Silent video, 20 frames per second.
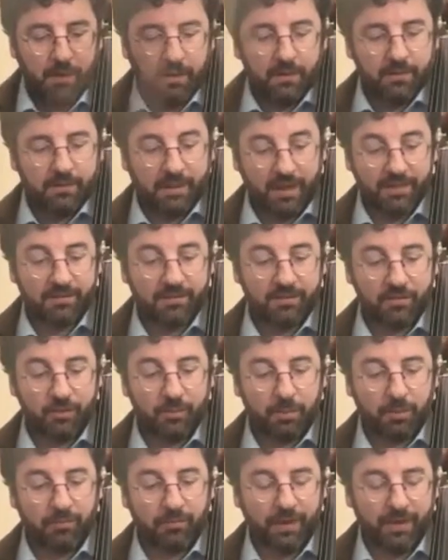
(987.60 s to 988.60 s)
that's
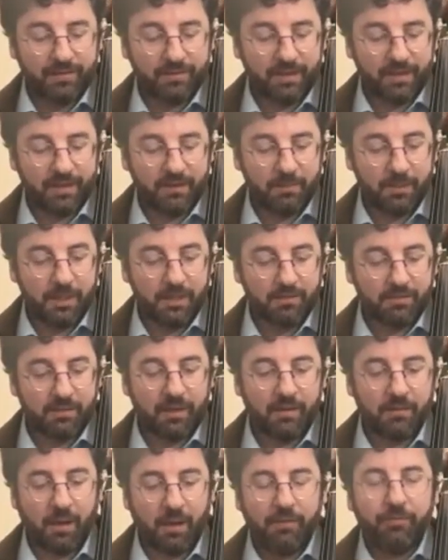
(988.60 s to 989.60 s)
super fascinating to me because
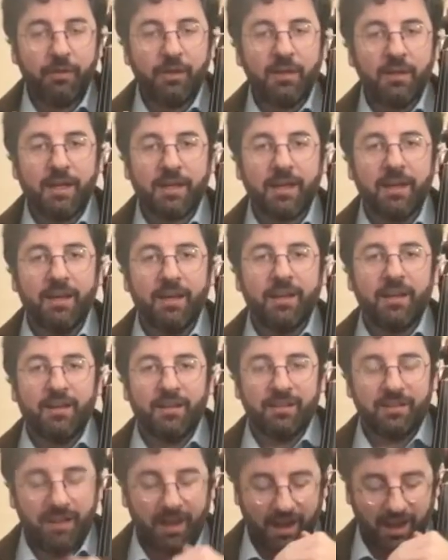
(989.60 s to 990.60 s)
I feel like
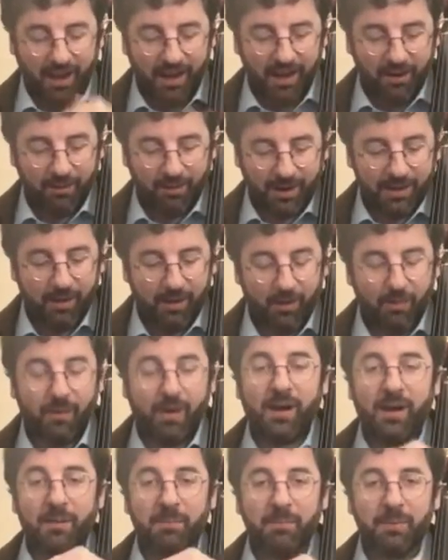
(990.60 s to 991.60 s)
the higher I go
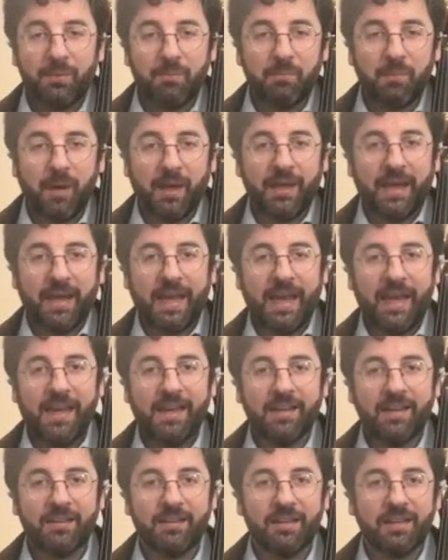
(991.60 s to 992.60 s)
up, my
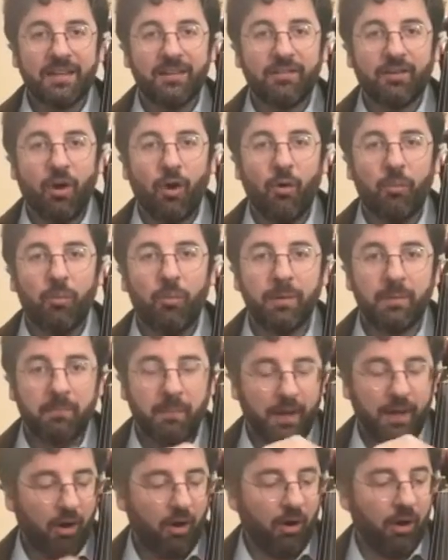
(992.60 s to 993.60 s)
hand is open,
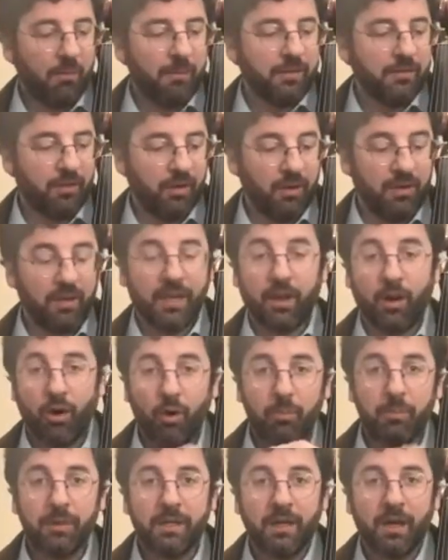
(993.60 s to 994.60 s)
my arm is like
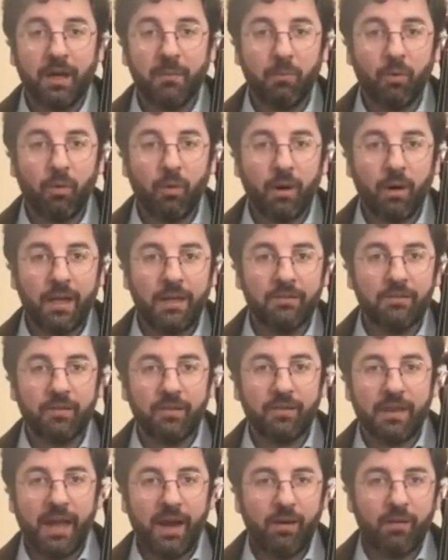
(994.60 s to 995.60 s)
opening up more. And so
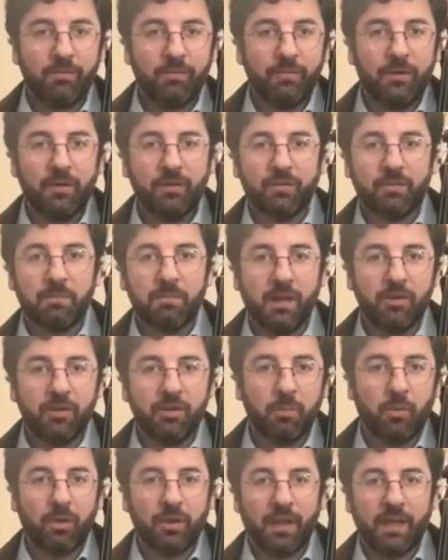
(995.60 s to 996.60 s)
now it feels much
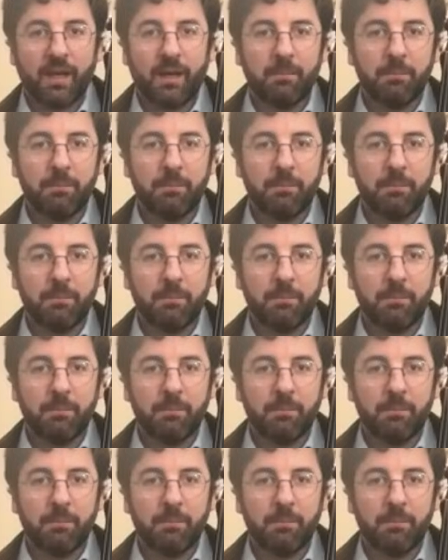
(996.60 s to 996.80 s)
more like